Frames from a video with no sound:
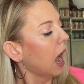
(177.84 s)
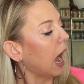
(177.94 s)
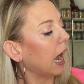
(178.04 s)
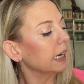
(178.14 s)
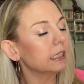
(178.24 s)

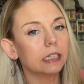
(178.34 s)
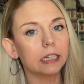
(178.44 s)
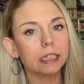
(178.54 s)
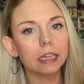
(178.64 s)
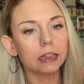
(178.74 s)
I
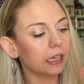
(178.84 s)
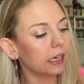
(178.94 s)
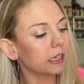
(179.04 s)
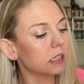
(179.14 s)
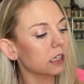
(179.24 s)
did get
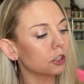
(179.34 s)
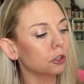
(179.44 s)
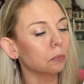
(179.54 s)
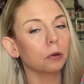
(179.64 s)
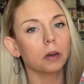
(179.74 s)
these
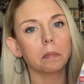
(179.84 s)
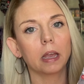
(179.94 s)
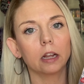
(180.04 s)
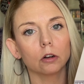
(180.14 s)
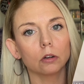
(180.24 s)
to put in
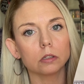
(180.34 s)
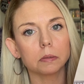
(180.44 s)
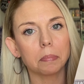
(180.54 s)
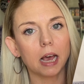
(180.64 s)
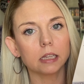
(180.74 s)
my girls'
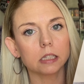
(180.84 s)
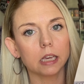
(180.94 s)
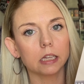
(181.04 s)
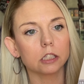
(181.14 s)
basket.